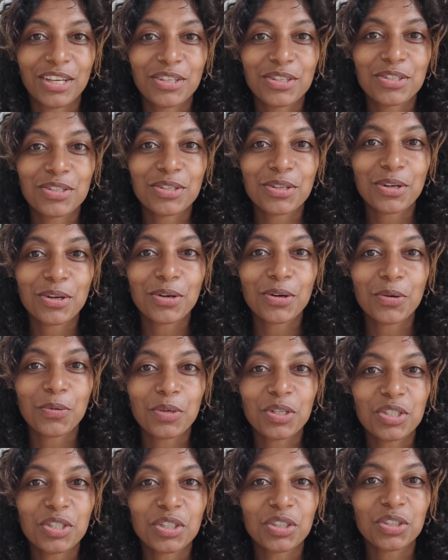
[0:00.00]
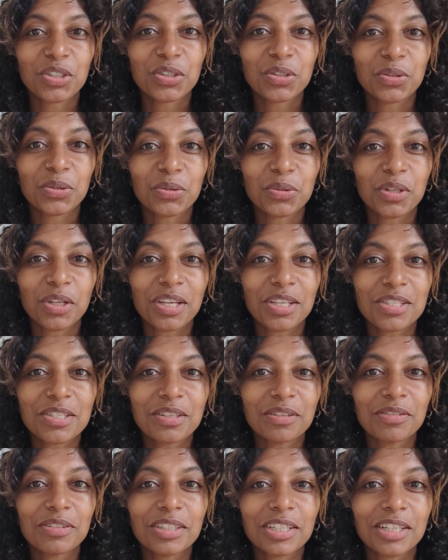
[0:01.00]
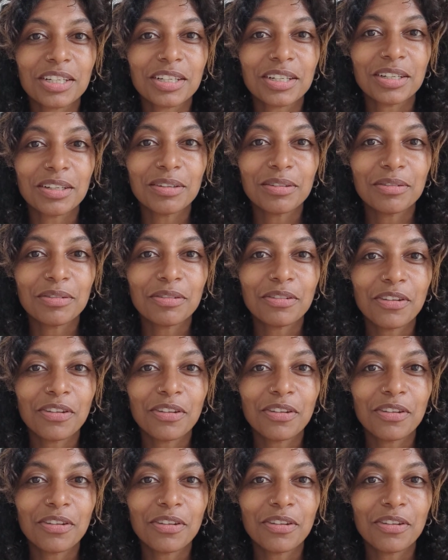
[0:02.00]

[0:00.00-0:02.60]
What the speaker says: So, wishing you lots of love,